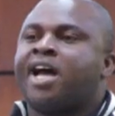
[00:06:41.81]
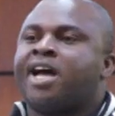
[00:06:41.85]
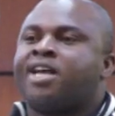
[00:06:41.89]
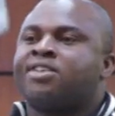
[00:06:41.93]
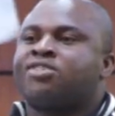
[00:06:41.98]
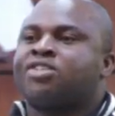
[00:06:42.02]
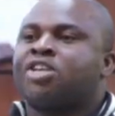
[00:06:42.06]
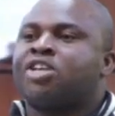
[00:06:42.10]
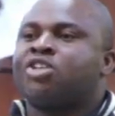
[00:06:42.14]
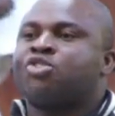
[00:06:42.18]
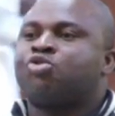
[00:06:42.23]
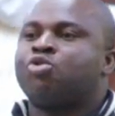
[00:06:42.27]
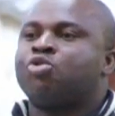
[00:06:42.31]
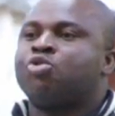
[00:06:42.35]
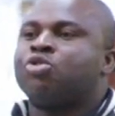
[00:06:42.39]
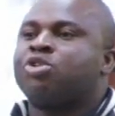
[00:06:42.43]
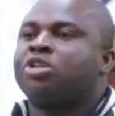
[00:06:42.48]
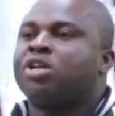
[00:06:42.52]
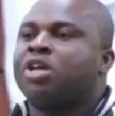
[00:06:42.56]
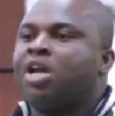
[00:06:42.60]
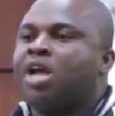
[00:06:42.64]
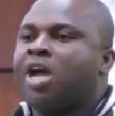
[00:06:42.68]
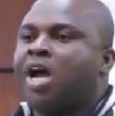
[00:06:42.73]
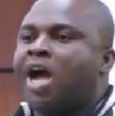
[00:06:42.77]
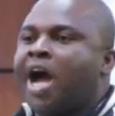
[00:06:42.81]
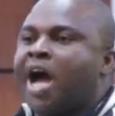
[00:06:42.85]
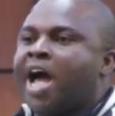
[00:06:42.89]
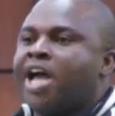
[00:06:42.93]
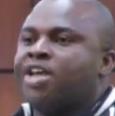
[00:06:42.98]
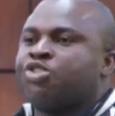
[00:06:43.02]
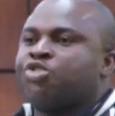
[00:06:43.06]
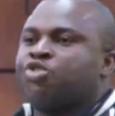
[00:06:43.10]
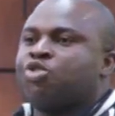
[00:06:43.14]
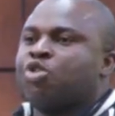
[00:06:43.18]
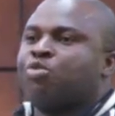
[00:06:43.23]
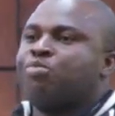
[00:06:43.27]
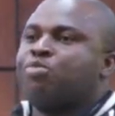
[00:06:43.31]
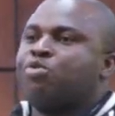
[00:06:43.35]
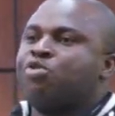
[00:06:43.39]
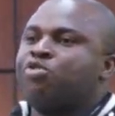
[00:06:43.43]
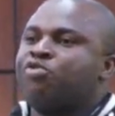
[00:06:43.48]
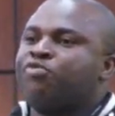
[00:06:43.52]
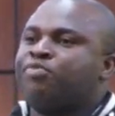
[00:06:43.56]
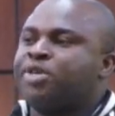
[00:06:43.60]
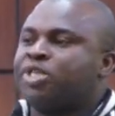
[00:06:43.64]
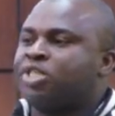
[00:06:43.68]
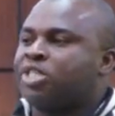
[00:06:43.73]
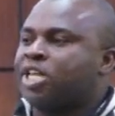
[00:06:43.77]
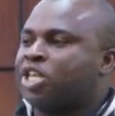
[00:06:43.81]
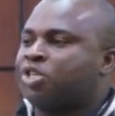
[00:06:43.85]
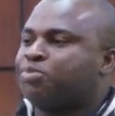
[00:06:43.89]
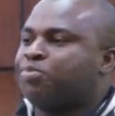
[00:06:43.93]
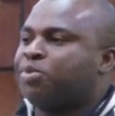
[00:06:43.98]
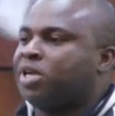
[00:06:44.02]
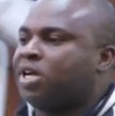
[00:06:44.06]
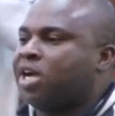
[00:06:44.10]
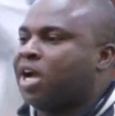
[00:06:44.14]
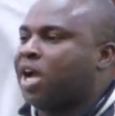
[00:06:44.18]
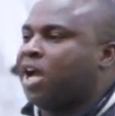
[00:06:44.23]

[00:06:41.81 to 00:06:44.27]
access road. I so move, Mr. Speaker.